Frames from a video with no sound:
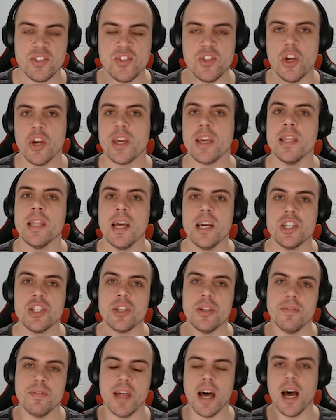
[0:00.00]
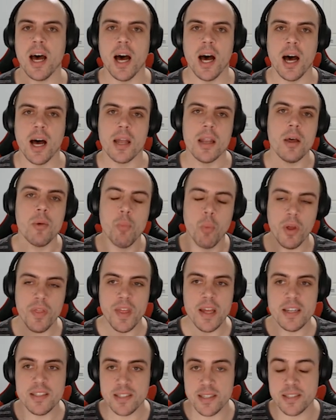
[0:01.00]
circulation of the heart, and what
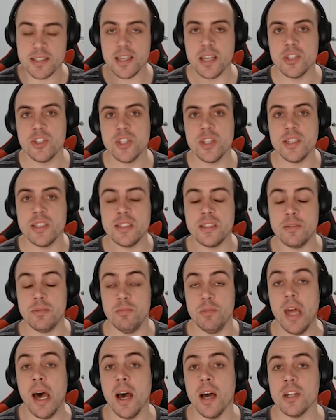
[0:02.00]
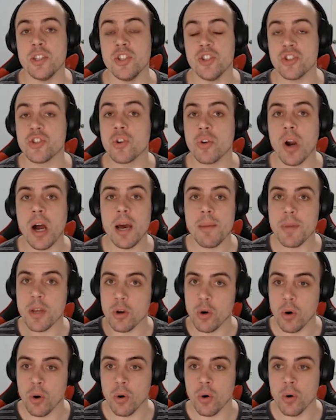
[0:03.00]
that is essentially
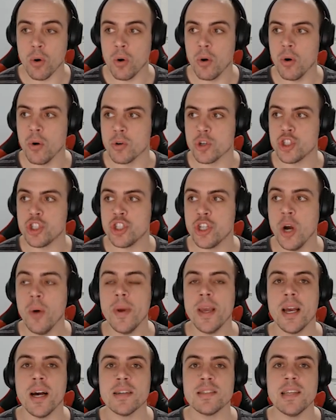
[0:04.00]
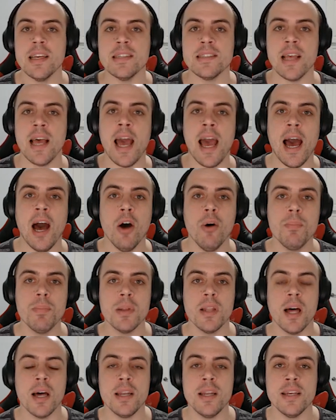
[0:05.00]
describing or showing us is how
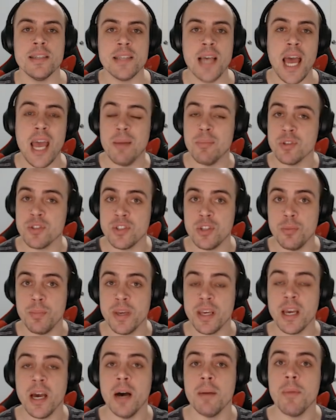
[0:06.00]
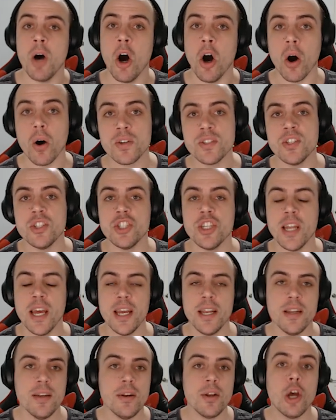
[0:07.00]
blood is able to become
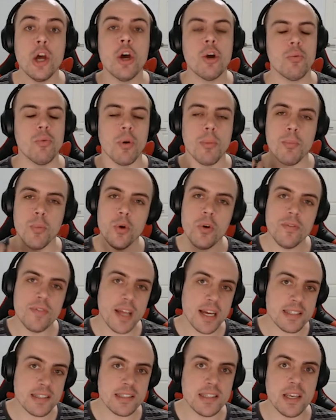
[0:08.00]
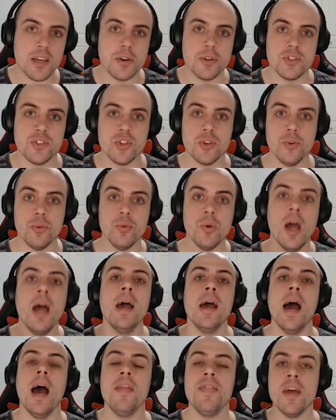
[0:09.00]
oxygenated, remove that
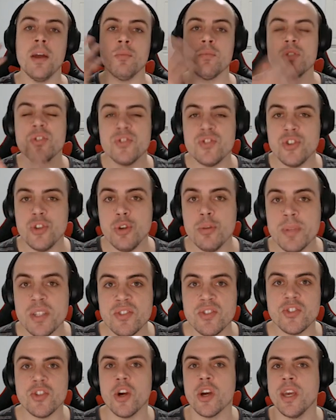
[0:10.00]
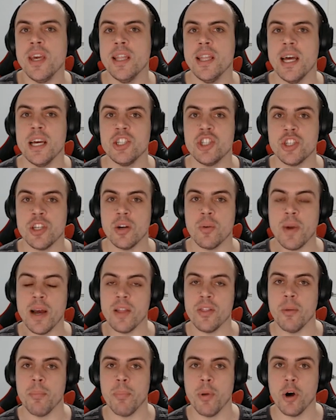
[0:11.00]
CO2, and then resume its circulation
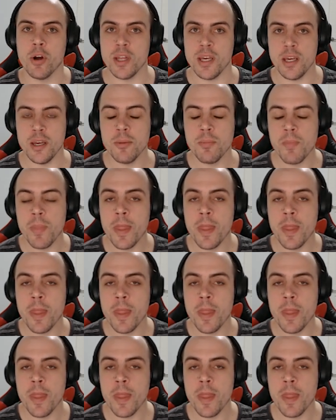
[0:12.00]
around the body.